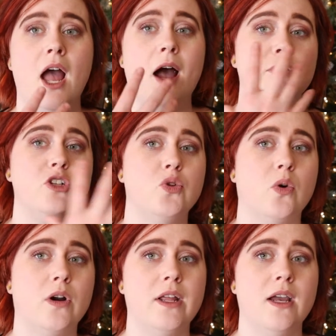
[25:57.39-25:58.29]
a
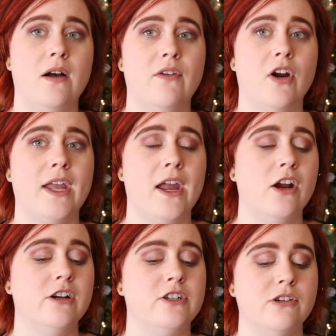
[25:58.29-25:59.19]
majority of our
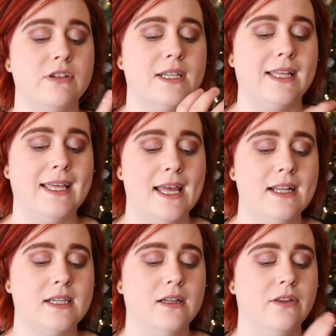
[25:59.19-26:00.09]
characters
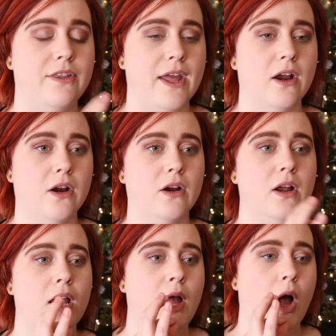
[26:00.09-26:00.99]
get their